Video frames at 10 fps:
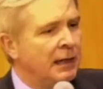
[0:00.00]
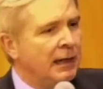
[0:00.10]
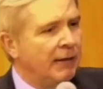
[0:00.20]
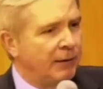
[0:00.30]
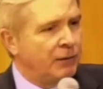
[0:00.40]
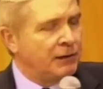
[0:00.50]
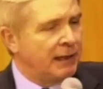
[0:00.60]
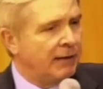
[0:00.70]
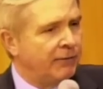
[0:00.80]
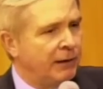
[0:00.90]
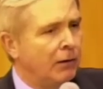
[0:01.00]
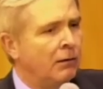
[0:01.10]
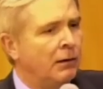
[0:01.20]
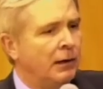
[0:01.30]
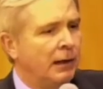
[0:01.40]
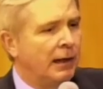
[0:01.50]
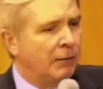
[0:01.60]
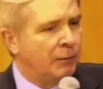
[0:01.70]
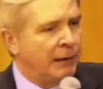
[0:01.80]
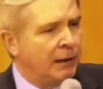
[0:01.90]
if I was here for longer, I would
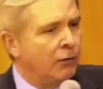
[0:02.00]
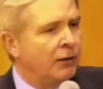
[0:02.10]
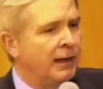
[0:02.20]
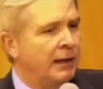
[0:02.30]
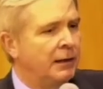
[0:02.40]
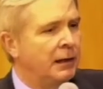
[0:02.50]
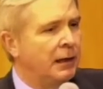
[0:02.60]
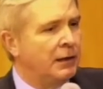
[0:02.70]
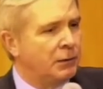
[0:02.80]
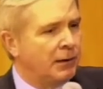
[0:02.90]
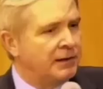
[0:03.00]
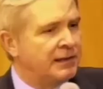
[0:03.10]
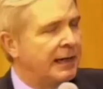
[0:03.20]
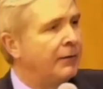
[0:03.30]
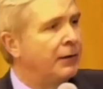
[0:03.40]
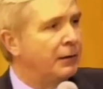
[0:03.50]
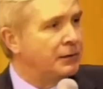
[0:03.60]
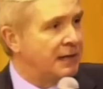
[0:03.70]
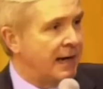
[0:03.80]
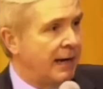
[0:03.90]
be looking to understand those
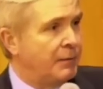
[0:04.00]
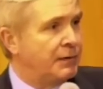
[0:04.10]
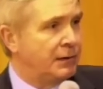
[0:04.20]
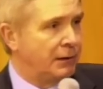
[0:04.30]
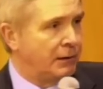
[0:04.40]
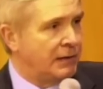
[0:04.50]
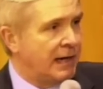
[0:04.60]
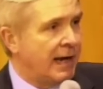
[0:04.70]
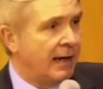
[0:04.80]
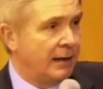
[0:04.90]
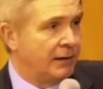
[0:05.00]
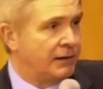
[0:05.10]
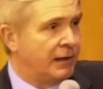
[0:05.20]
depths and those layers.